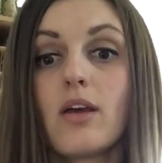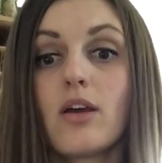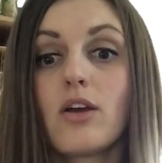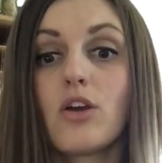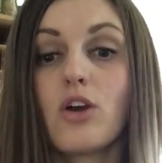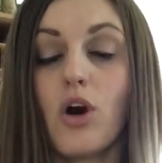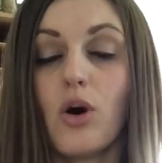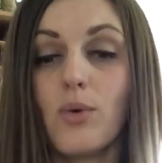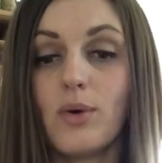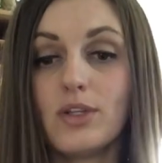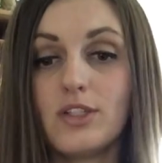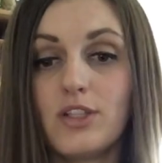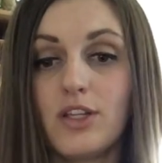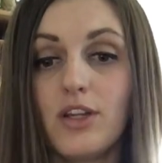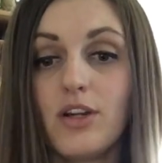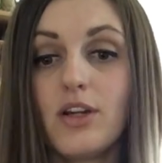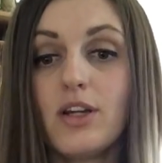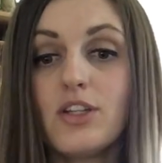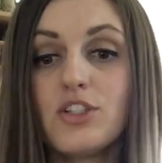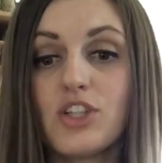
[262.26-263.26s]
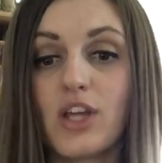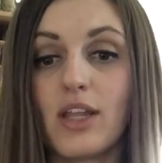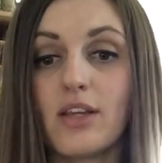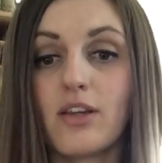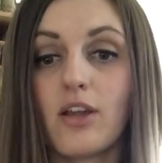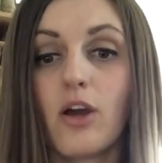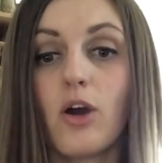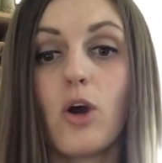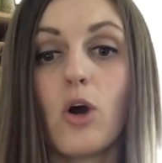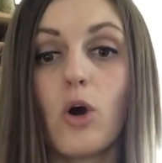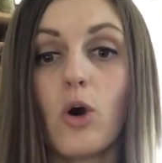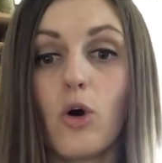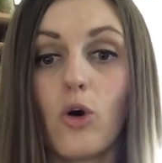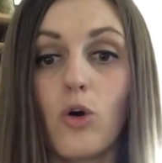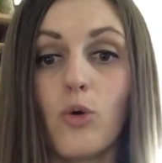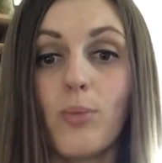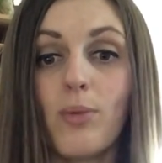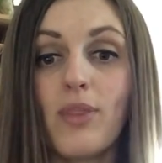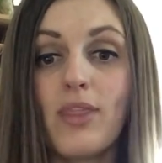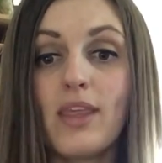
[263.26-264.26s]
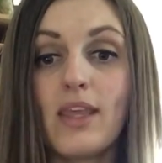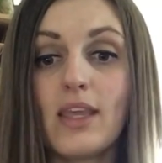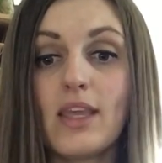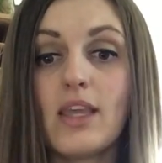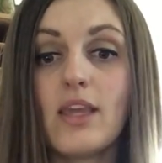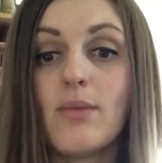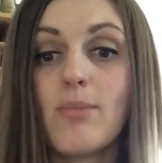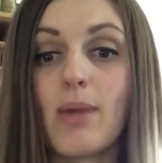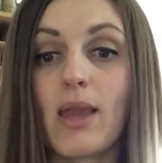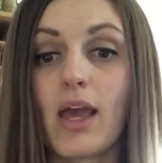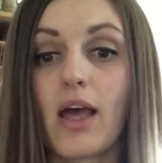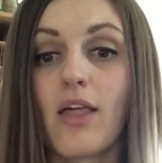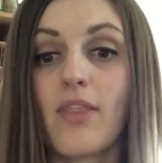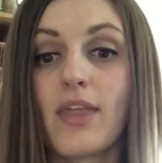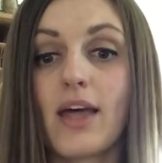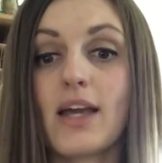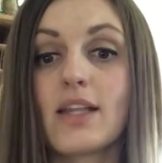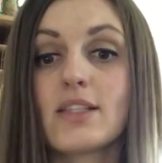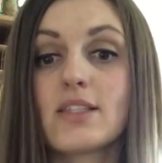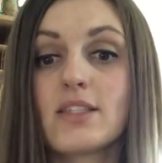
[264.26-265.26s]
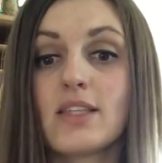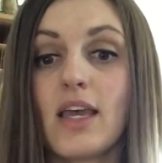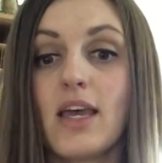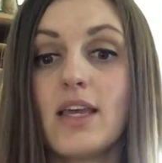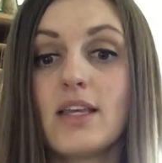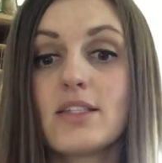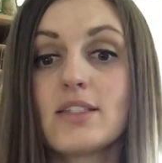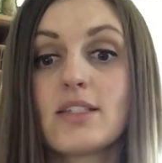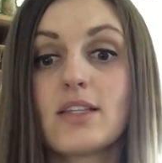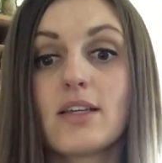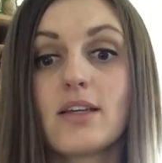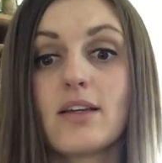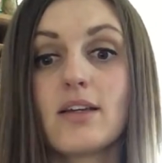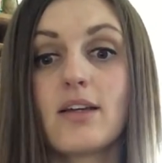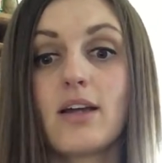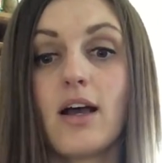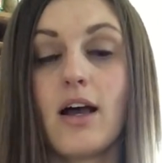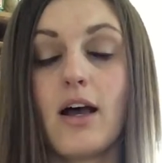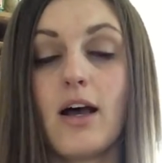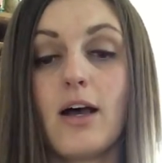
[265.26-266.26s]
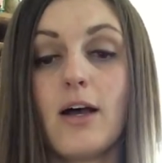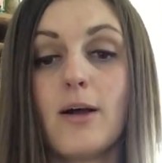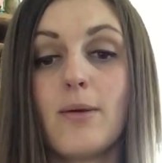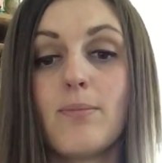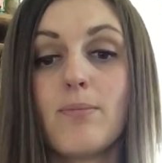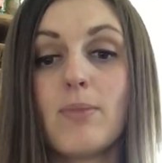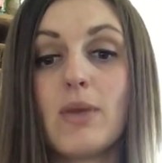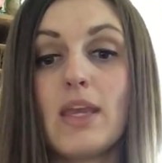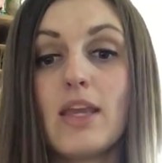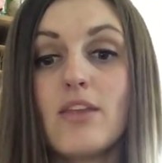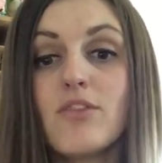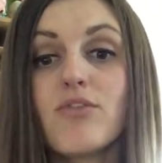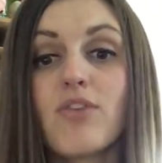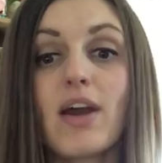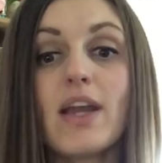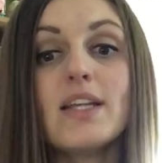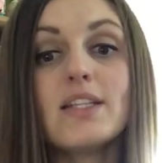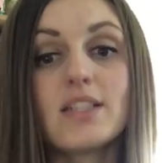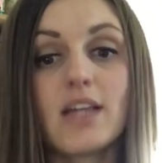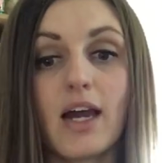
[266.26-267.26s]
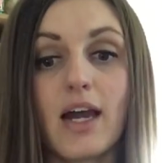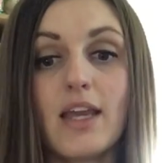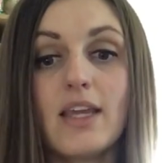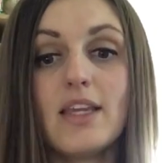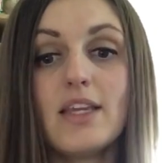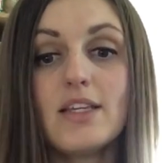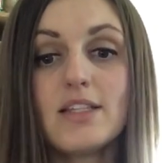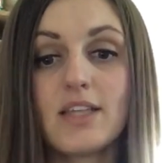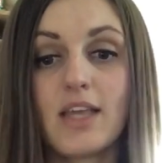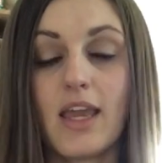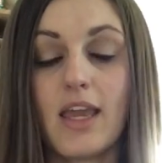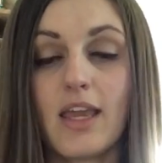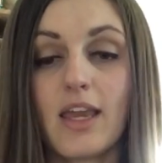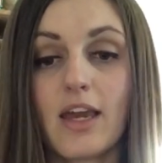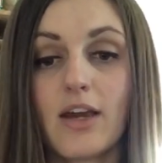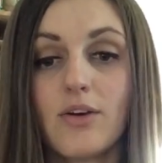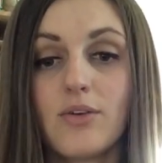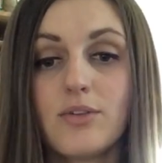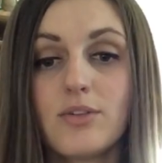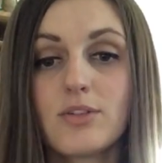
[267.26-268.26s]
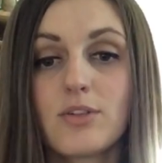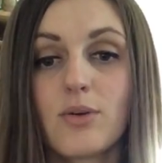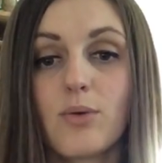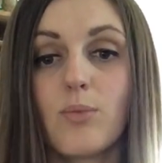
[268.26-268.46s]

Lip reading: go into your agenda, open the email that says invite to Heike's Hangouts.